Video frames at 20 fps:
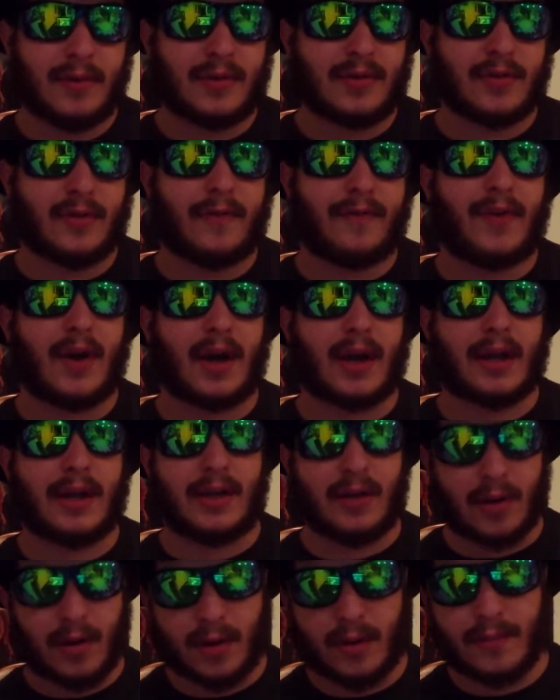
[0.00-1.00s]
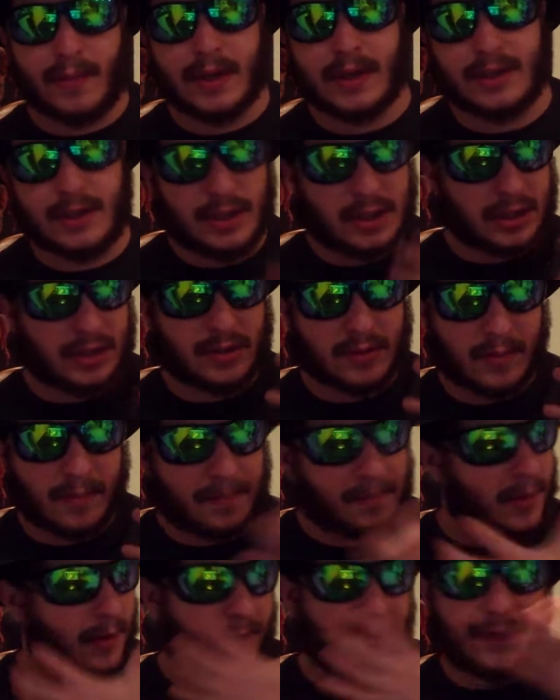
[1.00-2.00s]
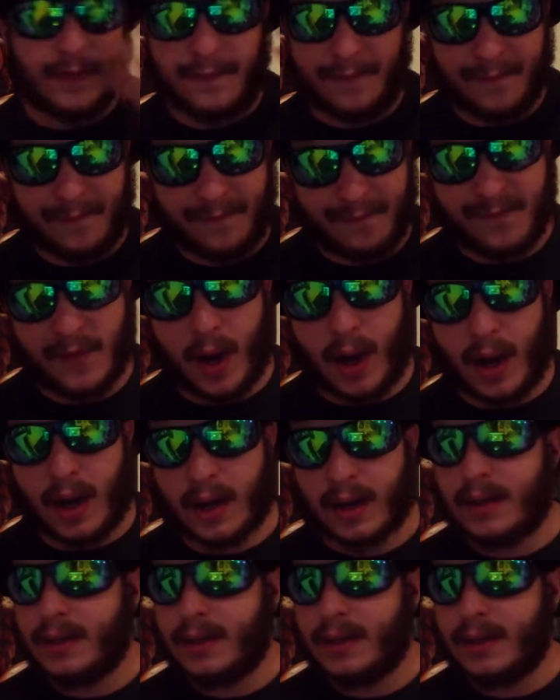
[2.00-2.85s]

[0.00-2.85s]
which will fucking hurt, my cheeks will pump and fuck.